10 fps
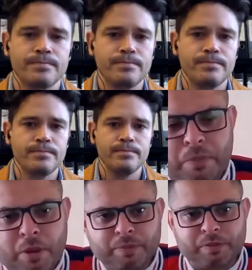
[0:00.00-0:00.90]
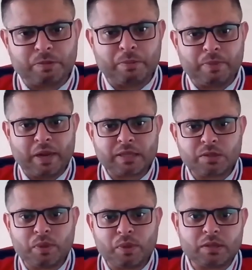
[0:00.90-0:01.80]
I think Birmingham's been blessed
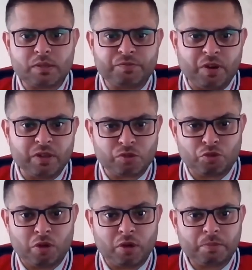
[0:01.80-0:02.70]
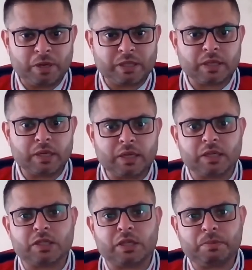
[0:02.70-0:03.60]
with some very strong political
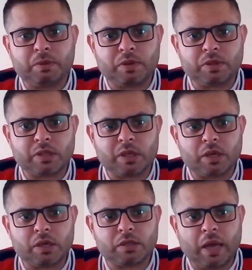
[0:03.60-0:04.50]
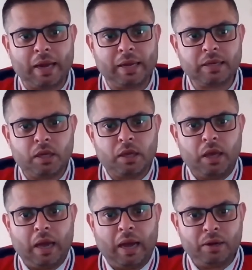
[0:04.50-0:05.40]
leadership in recent years, and
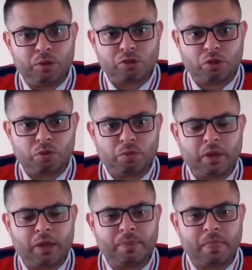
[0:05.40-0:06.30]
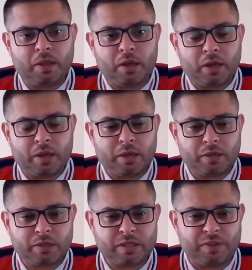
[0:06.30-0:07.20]
also
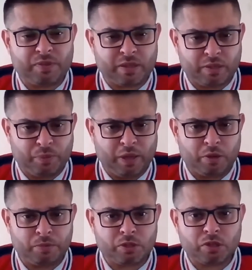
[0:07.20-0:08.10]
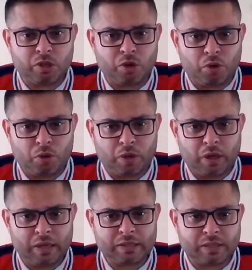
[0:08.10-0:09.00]
civic. When it comes to your
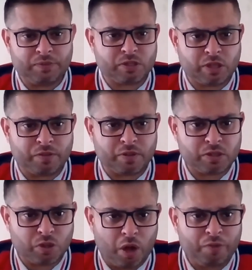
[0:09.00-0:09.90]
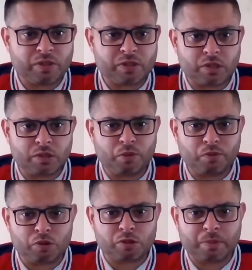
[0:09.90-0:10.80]
civil servants, your officers, we've
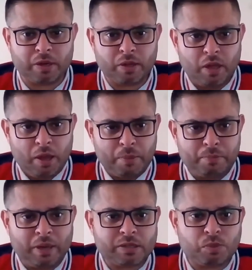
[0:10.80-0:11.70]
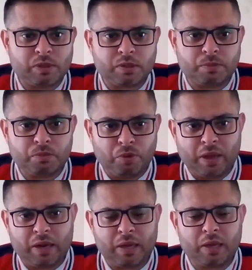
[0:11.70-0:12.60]
also been blessed with some
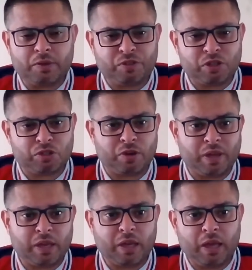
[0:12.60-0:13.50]
really visionary